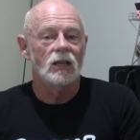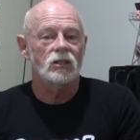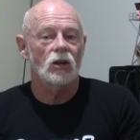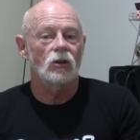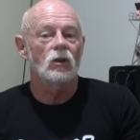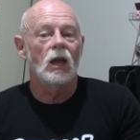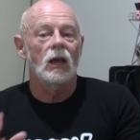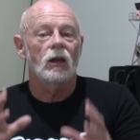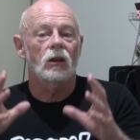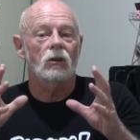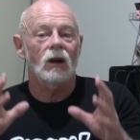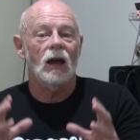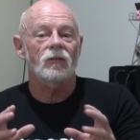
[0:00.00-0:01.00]
So
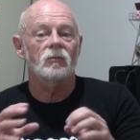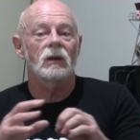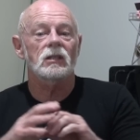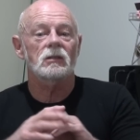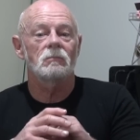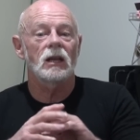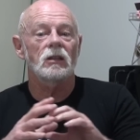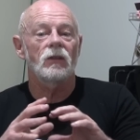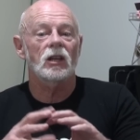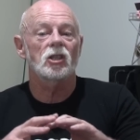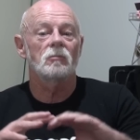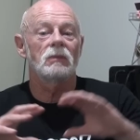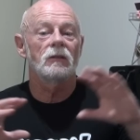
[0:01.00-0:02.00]
craft must
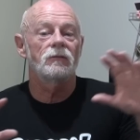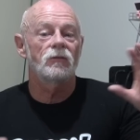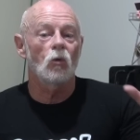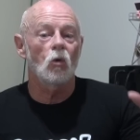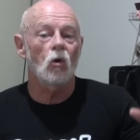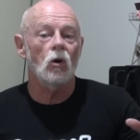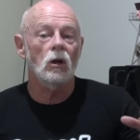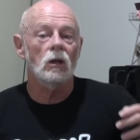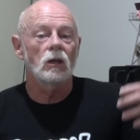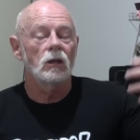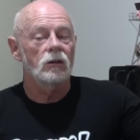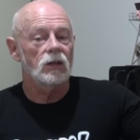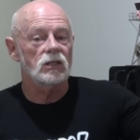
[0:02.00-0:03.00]
manufactured before
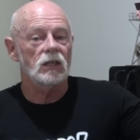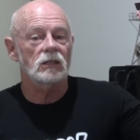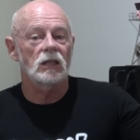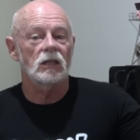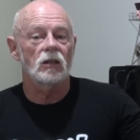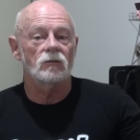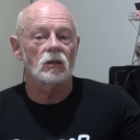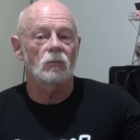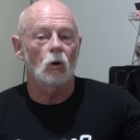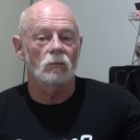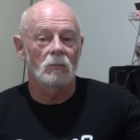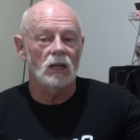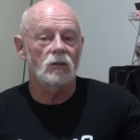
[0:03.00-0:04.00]
the 16th of September,
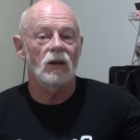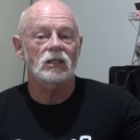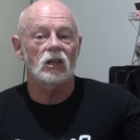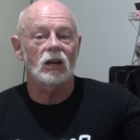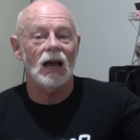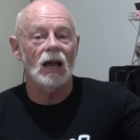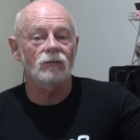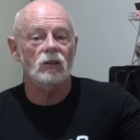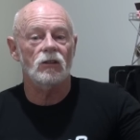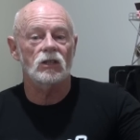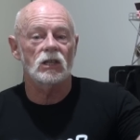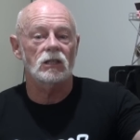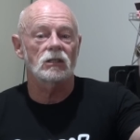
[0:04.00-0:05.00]
or manufactured after
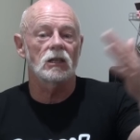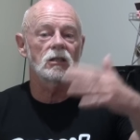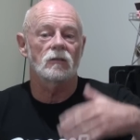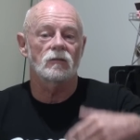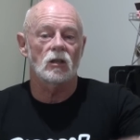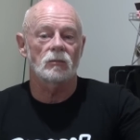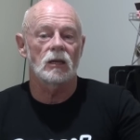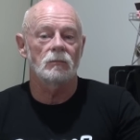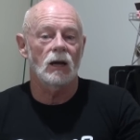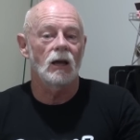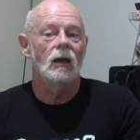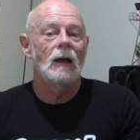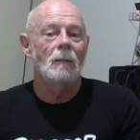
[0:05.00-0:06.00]
the 16th of
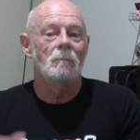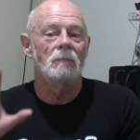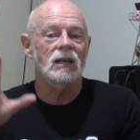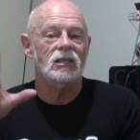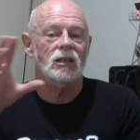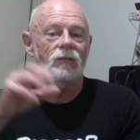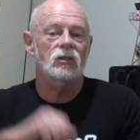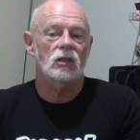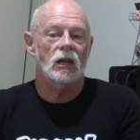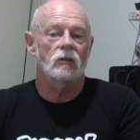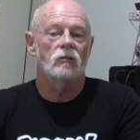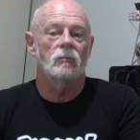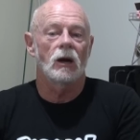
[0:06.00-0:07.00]
September, must have
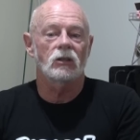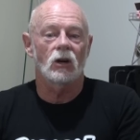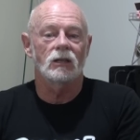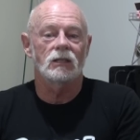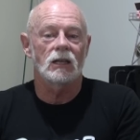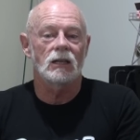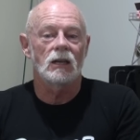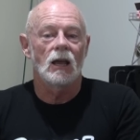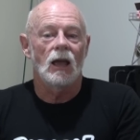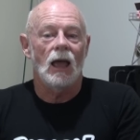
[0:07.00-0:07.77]
standard Remote ID.